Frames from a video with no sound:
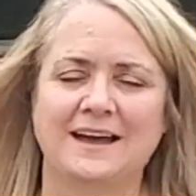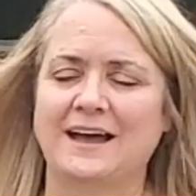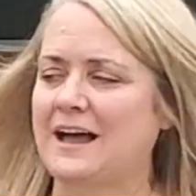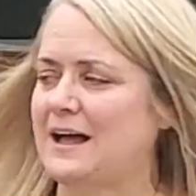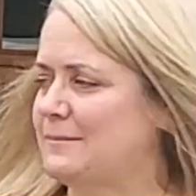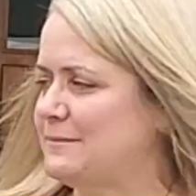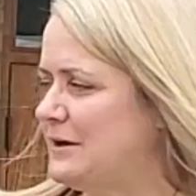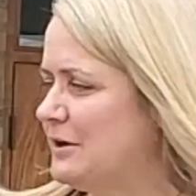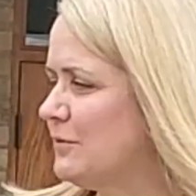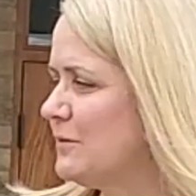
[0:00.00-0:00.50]

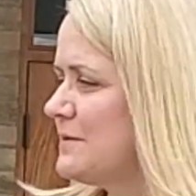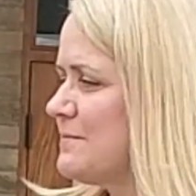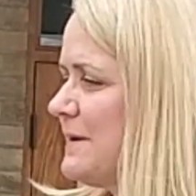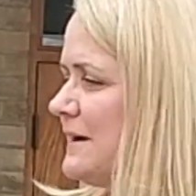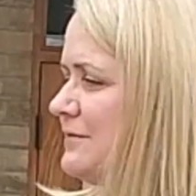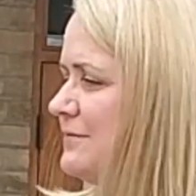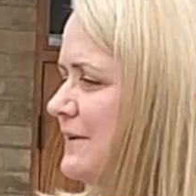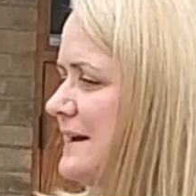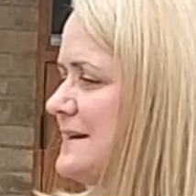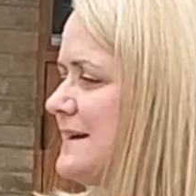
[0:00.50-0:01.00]
I'm here with my
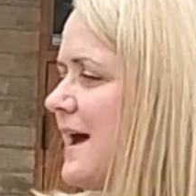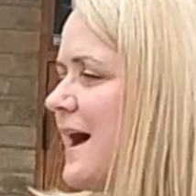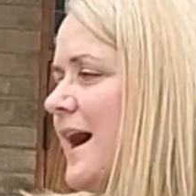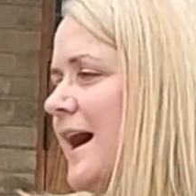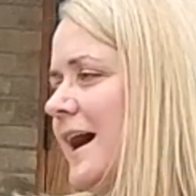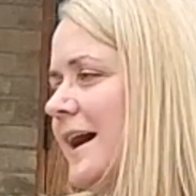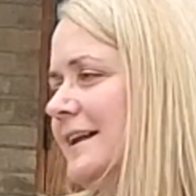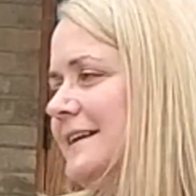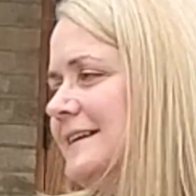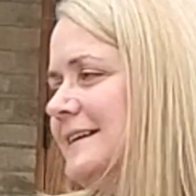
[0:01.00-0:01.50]
friend
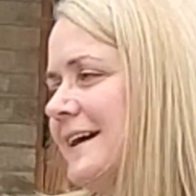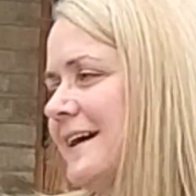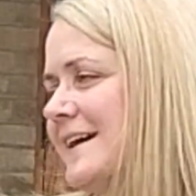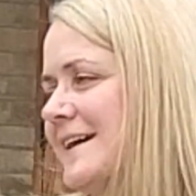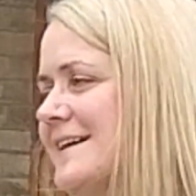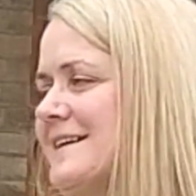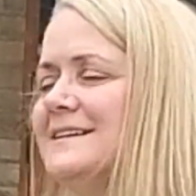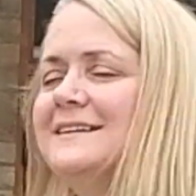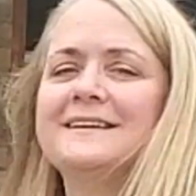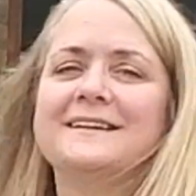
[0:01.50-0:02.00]

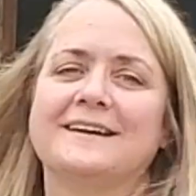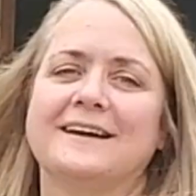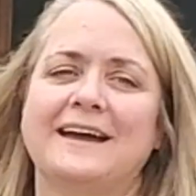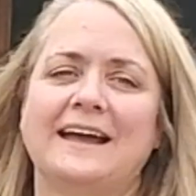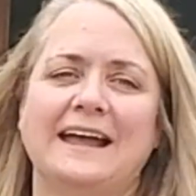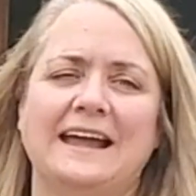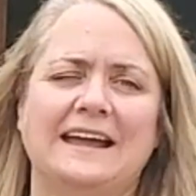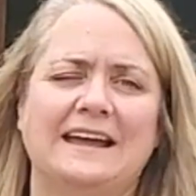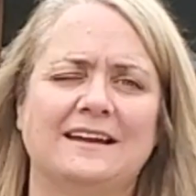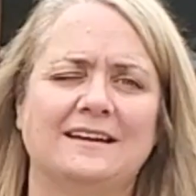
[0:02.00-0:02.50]
Anya,
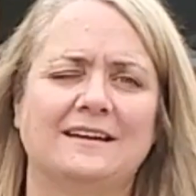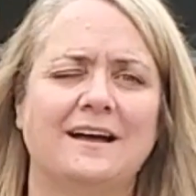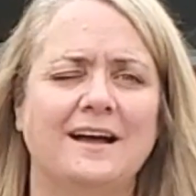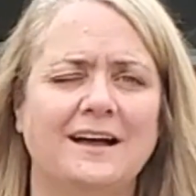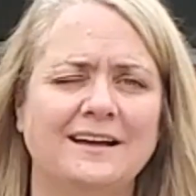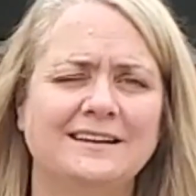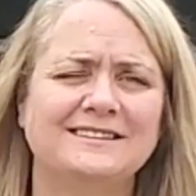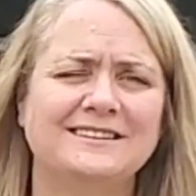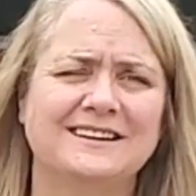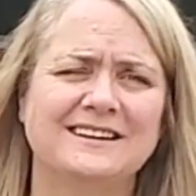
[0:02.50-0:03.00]
and
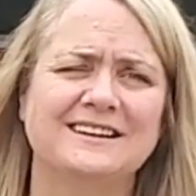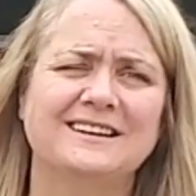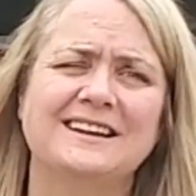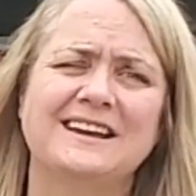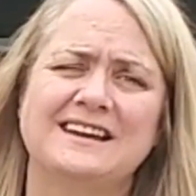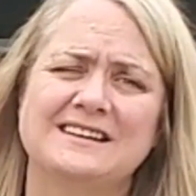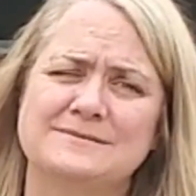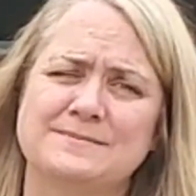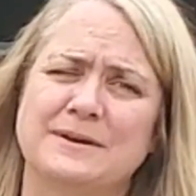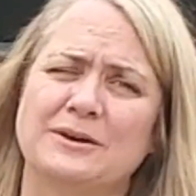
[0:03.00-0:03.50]
Anya
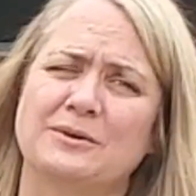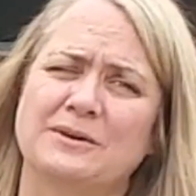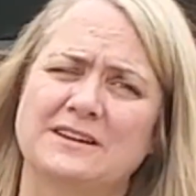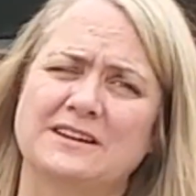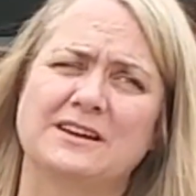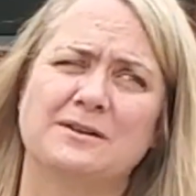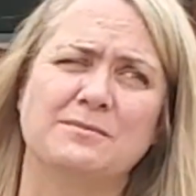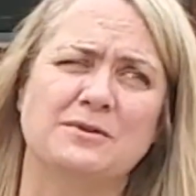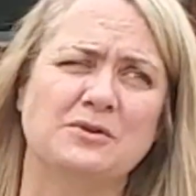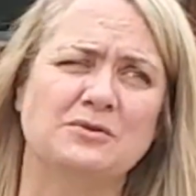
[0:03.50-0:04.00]
has been going to
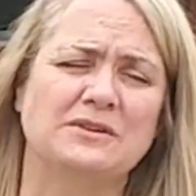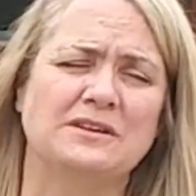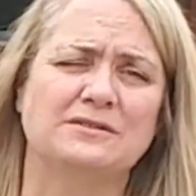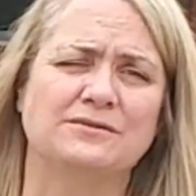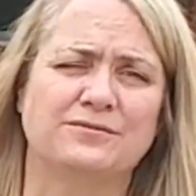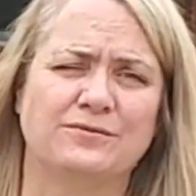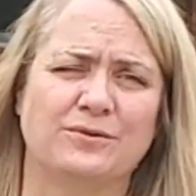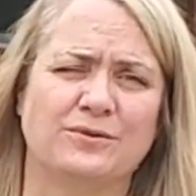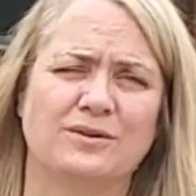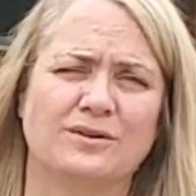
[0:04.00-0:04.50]
communion
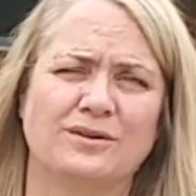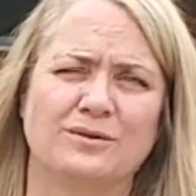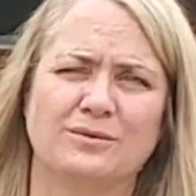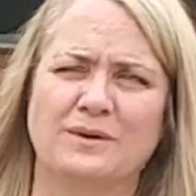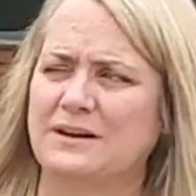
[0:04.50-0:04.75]
for,